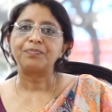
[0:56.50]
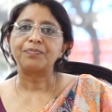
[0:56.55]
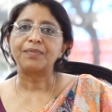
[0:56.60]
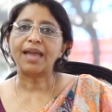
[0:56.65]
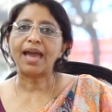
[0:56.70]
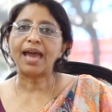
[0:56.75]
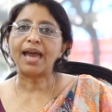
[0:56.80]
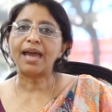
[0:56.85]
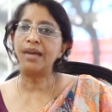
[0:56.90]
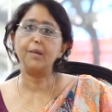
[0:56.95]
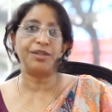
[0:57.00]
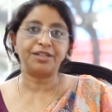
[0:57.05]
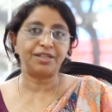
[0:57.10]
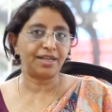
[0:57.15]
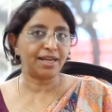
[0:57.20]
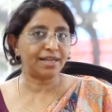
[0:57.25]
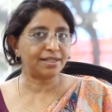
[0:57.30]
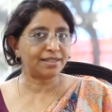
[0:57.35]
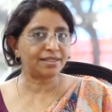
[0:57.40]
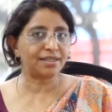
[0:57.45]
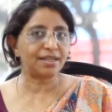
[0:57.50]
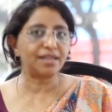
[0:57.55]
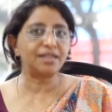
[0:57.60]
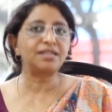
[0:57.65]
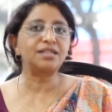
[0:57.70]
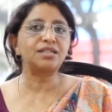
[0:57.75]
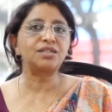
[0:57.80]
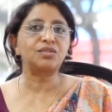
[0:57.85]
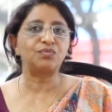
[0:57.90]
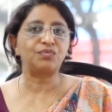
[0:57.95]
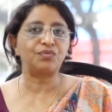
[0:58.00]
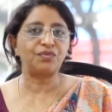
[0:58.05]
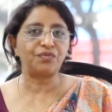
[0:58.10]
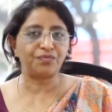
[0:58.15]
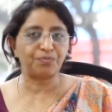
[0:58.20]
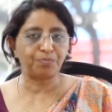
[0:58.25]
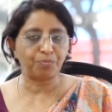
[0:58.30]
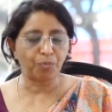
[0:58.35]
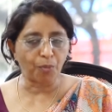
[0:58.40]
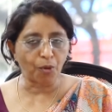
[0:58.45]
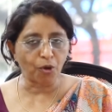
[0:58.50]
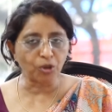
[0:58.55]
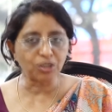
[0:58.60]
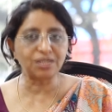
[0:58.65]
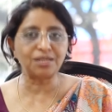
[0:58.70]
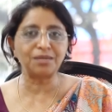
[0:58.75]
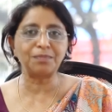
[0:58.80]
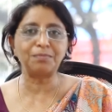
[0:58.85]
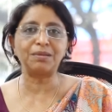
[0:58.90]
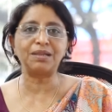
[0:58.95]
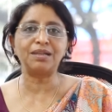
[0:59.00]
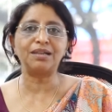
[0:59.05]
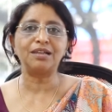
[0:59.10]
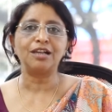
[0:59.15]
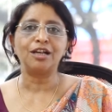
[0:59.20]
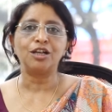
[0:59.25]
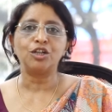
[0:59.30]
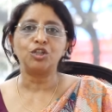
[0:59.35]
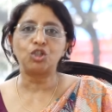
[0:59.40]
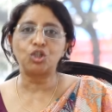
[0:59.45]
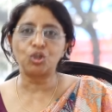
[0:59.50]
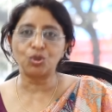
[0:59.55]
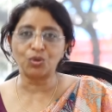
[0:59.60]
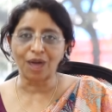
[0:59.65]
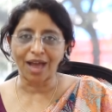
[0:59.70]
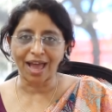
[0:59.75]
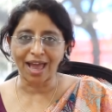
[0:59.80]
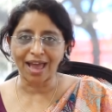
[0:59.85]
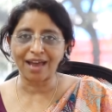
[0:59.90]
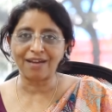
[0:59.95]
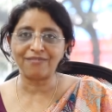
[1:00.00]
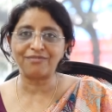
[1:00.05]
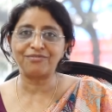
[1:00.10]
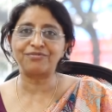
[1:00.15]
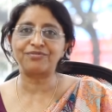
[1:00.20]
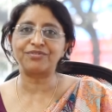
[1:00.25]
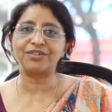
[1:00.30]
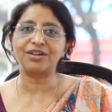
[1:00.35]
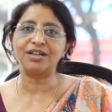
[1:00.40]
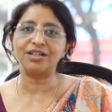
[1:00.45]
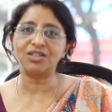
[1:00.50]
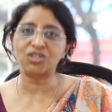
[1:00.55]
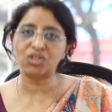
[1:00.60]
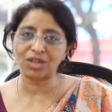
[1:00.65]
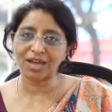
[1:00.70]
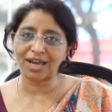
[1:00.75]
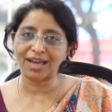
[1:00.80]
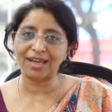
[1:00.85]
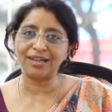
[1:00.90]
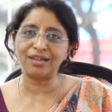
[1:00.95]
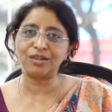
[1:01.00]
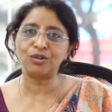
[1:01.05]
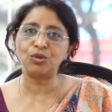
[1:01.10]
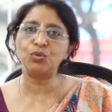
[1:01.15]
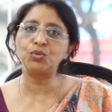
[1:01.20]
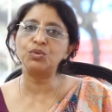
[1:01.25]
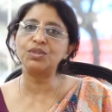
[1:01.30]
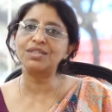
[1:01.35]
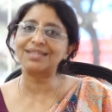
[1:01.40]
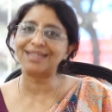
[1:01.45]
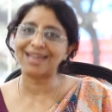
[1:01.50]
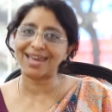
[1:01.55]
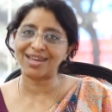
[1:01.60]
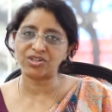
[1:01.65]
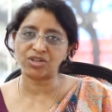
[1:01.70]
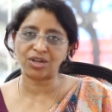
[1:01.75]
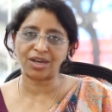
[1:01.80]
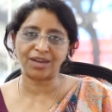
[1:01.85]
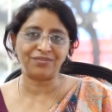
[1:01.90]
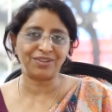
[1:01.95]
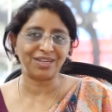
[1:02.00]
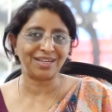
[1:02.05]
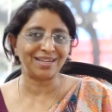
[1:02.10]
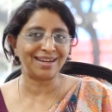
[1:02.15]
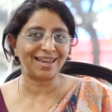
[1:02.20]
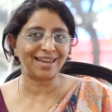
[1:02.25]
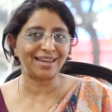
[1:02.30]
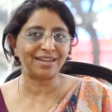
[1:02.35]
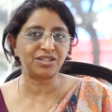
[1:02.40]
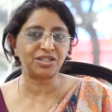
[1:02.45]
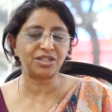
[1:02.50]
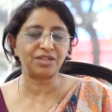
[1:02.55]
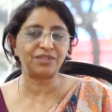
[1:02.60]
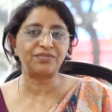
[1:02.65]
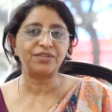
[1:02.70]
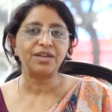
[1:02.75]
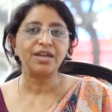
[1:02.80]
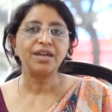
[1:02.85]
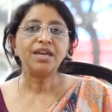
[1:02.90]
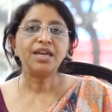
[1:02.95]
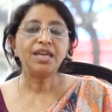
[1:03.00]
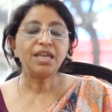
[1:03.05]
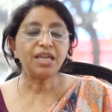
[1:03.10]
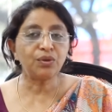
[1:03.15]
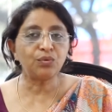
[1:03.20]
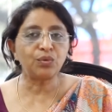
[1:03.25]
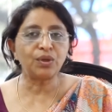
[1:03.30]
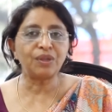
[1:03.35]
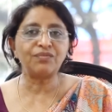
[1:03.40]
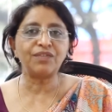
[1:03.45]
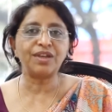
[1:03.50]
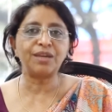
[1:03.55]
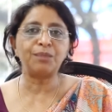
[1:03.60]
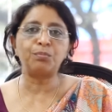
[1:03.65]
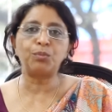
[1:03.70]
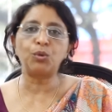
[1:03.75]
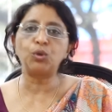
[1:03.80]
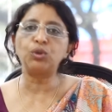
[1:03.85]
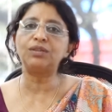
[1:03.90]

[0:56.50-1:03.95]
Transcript: And yes, it is possible to have a child who is HIV negative even when both